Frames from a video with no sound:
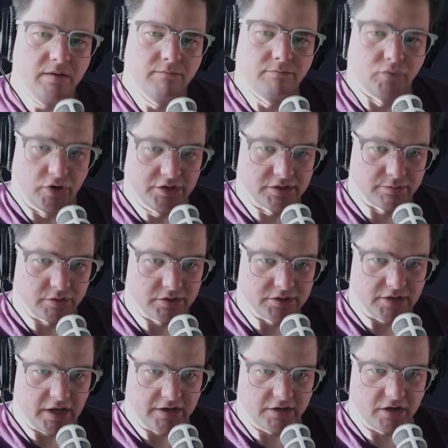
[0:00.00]
Principles
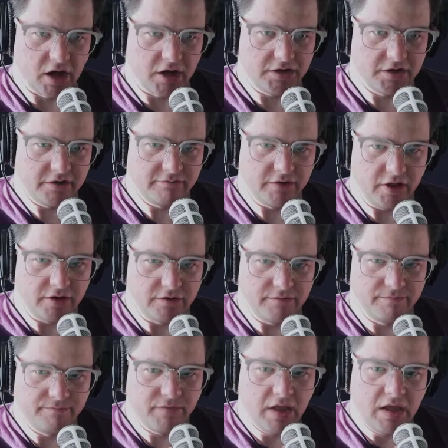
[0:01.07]
and cognitive load.
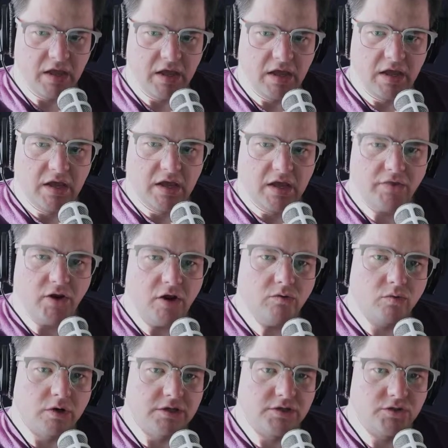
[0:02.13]
In the Node
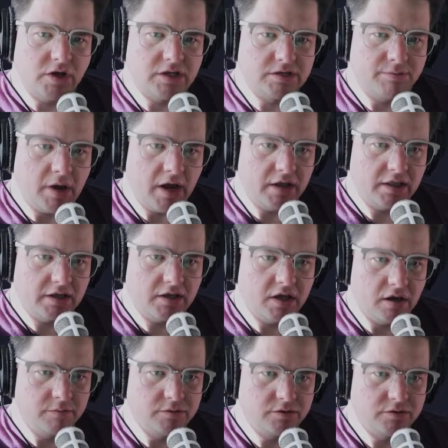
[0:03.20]
world, transpiling
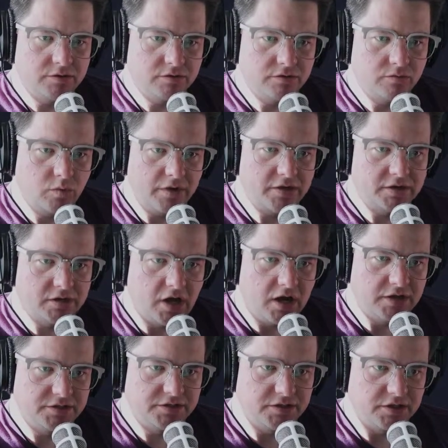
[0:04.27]
comes with its
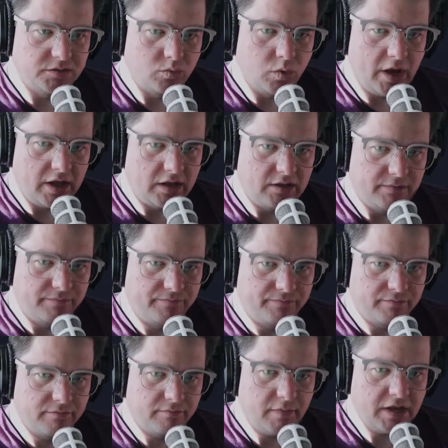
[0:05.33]
costs as well.
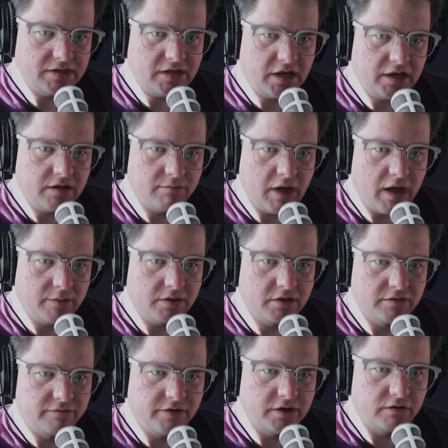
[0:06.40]
Maintaining a Babel
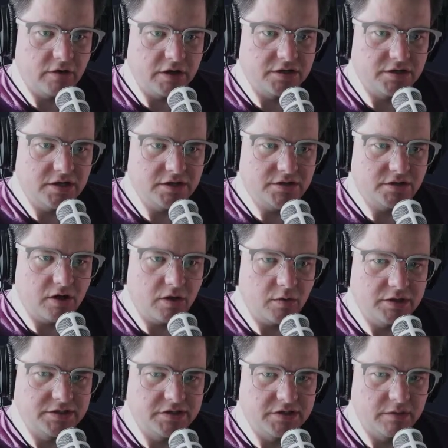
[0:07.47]
configuration isn't
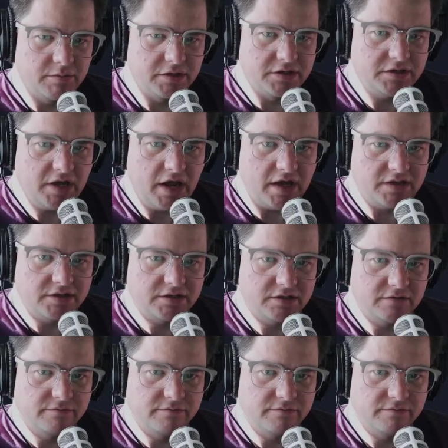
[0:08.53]
always the simplest task.